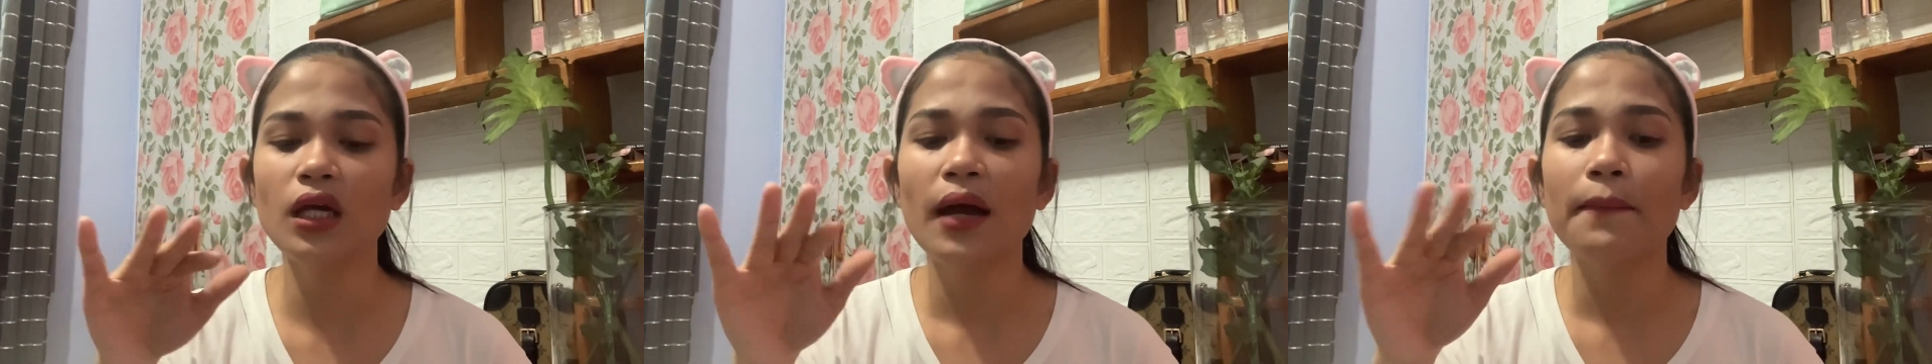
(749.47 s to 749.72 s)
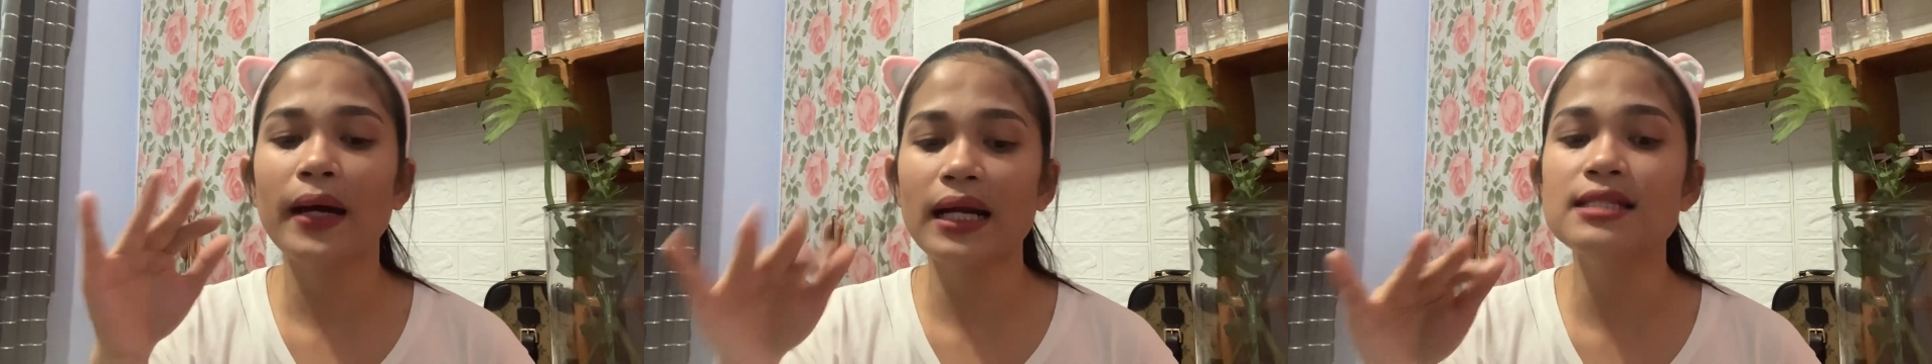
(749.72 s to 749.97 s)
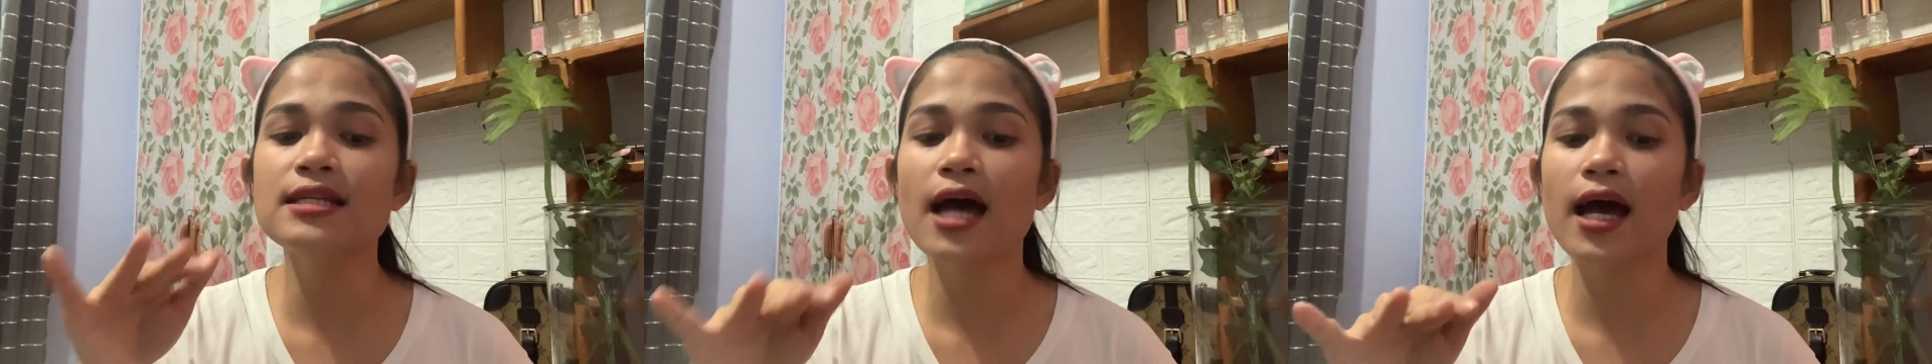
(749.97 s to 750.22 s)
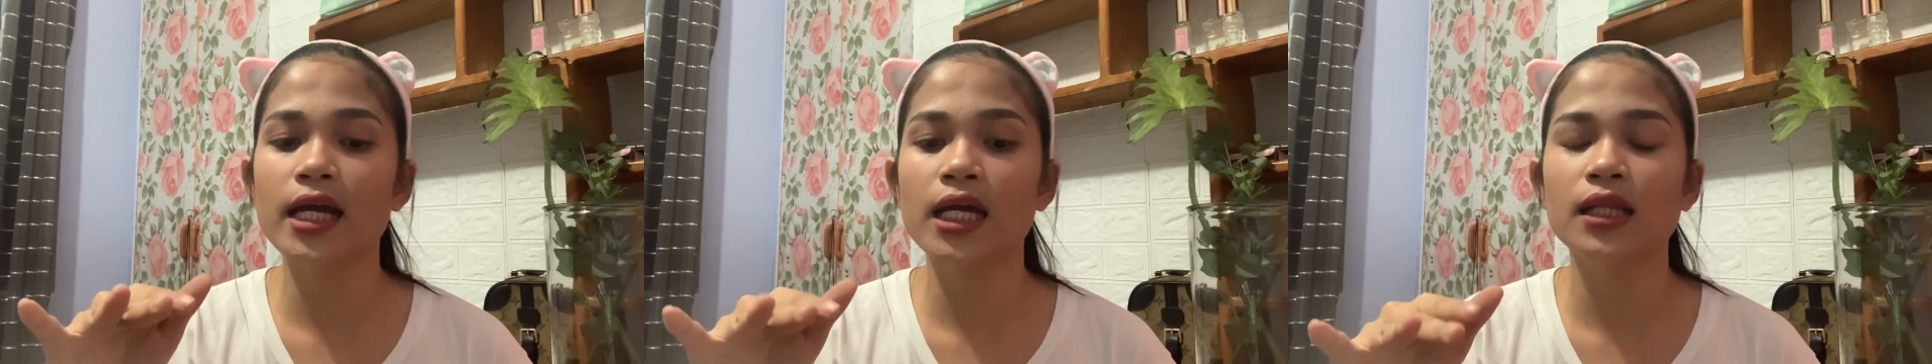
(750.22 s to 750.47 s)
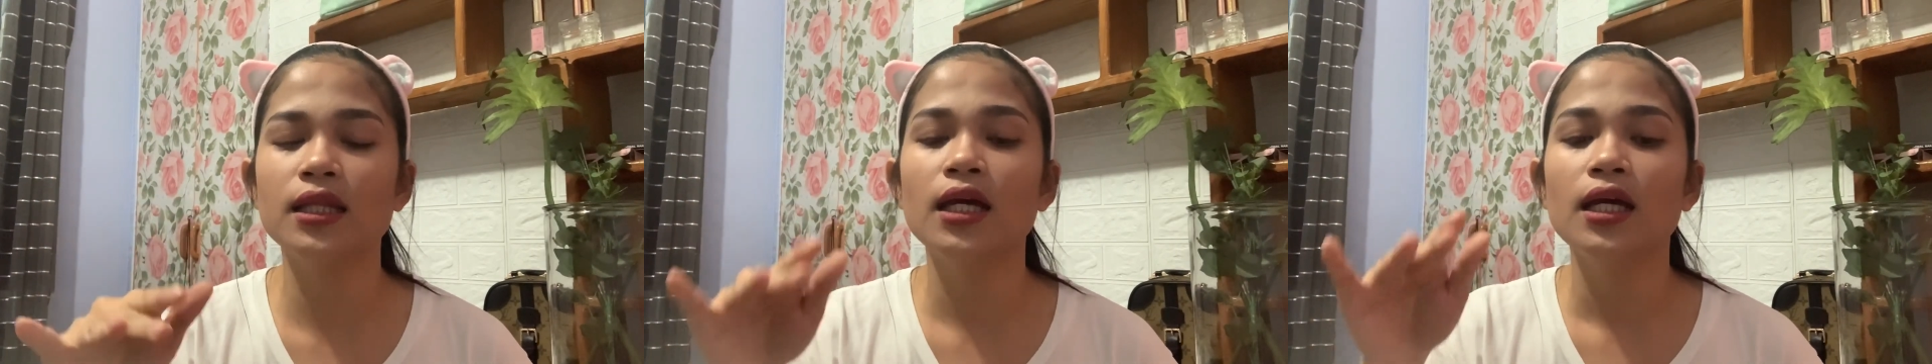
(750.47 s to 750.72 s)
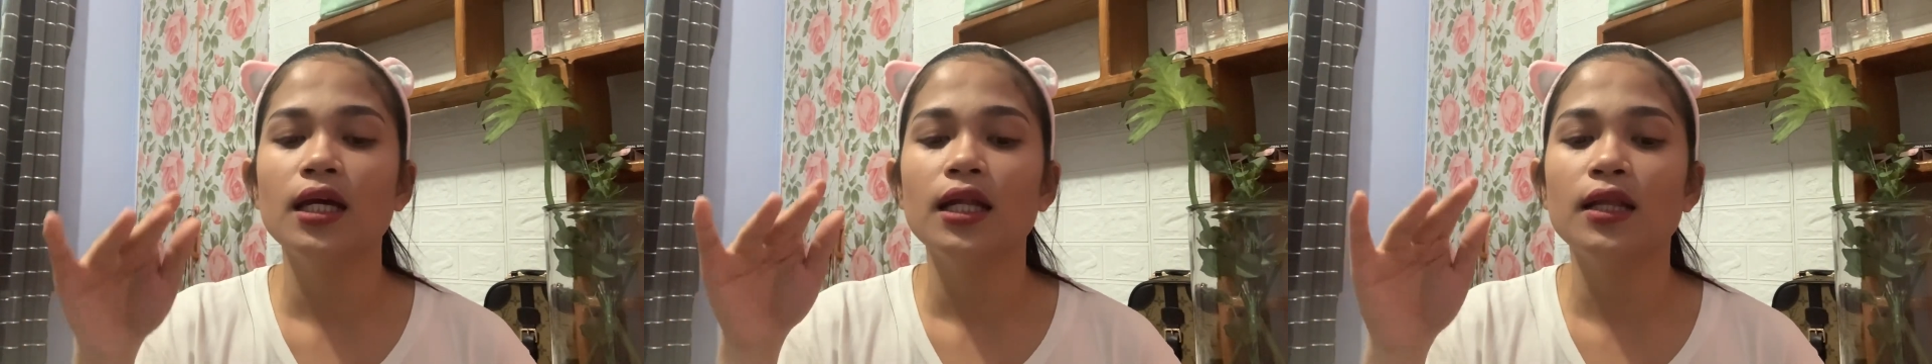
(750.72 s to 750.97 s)
para sa akin,
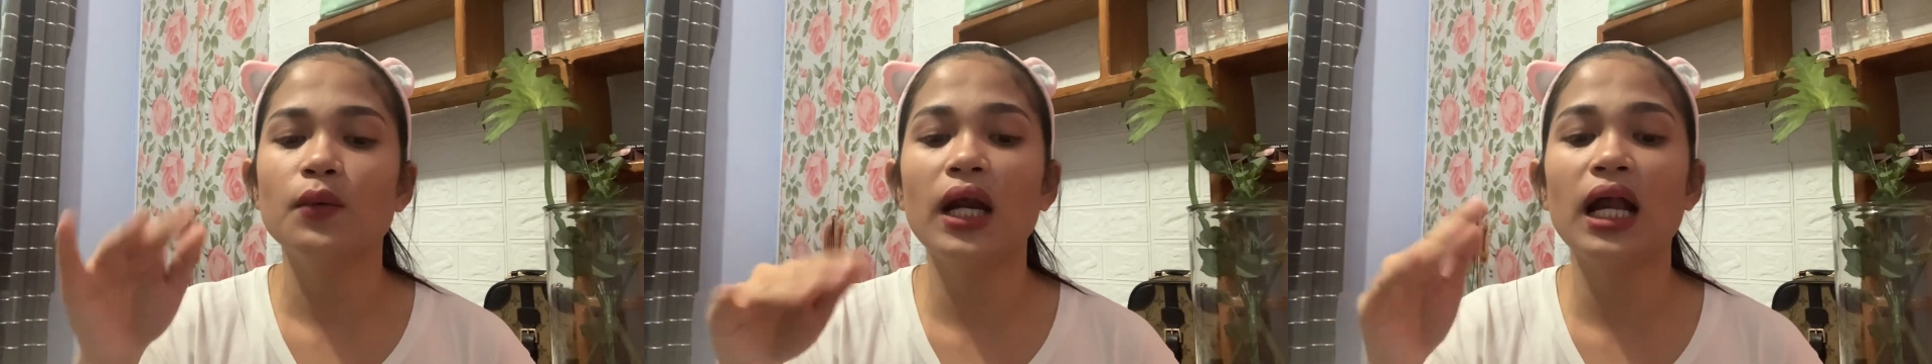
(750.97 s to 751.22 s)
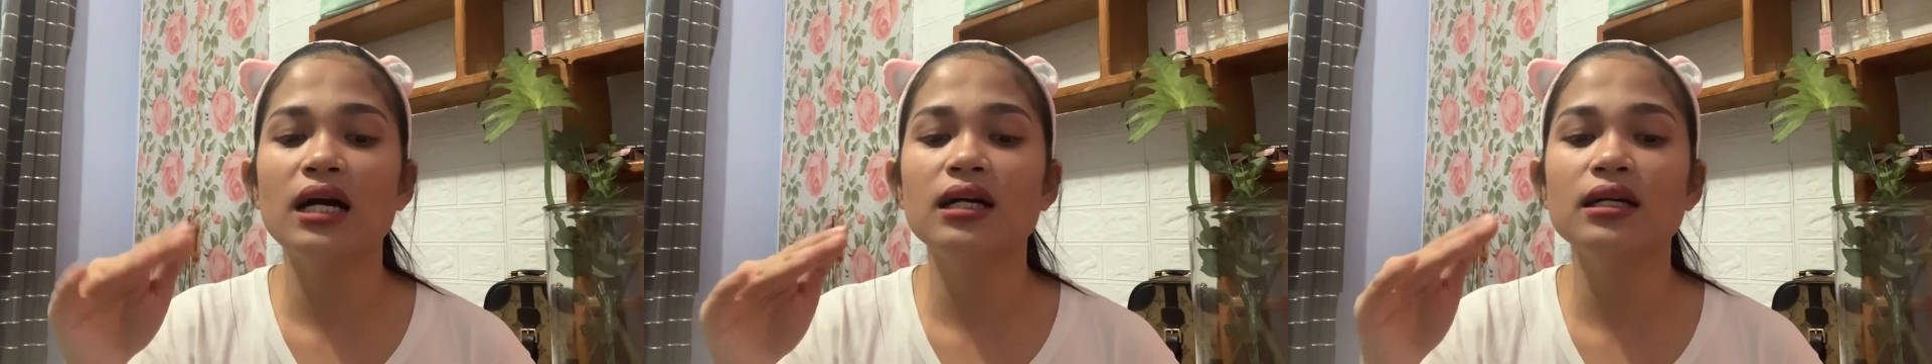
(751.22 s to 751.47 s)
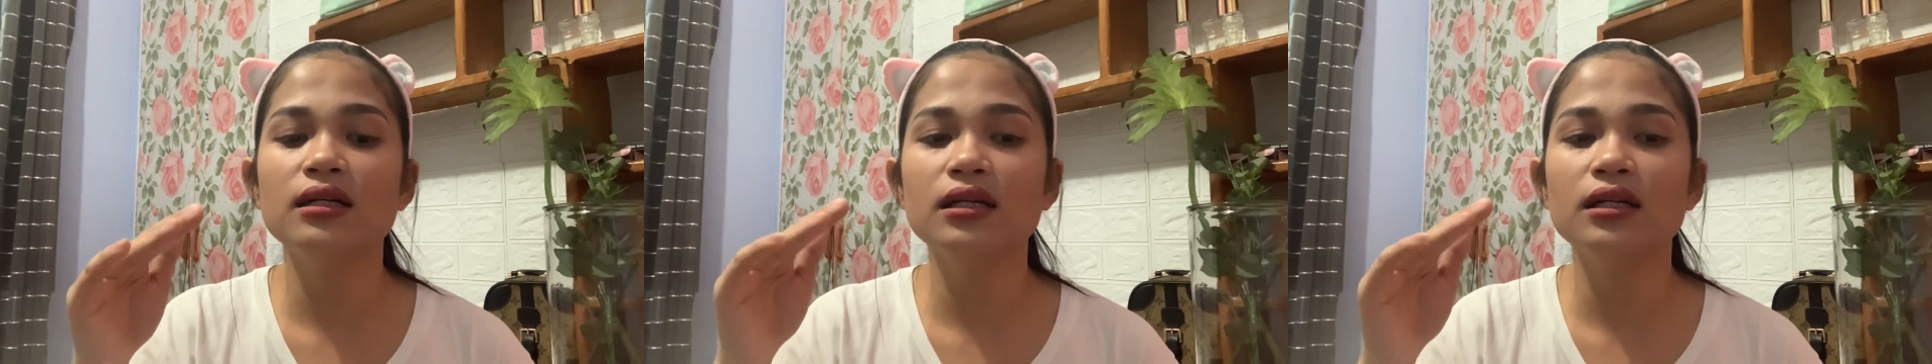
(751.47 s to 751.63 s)
walang